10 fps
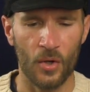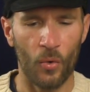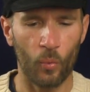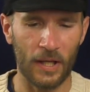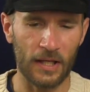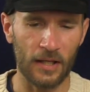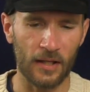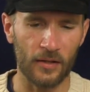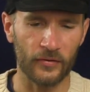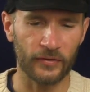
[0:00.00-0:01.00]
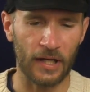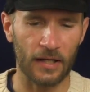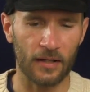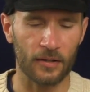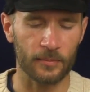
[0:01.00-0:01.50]
Well,
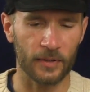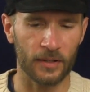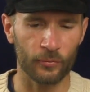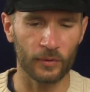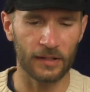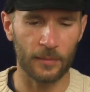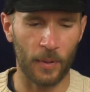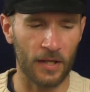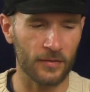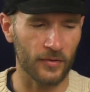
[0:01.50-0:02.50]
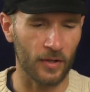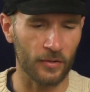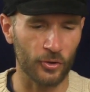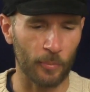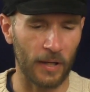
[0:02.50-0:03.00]
Steinhelm, it really depends
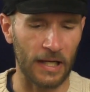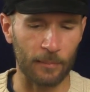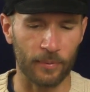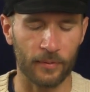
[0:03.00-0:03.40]
on your pipe.